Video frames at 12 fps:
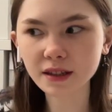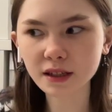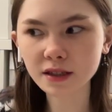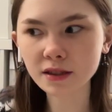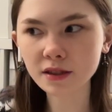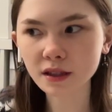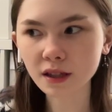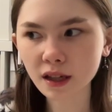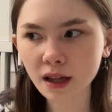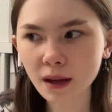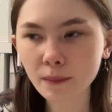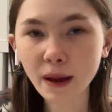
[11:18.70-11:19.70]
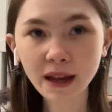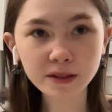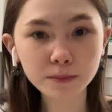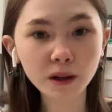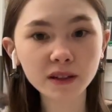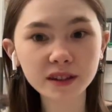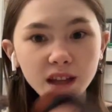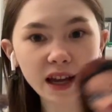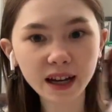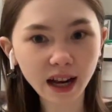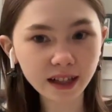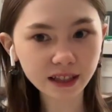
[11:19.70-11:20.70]
this past month,
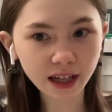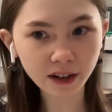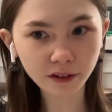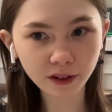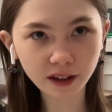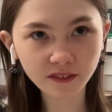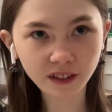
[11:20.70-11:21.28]
I got Diona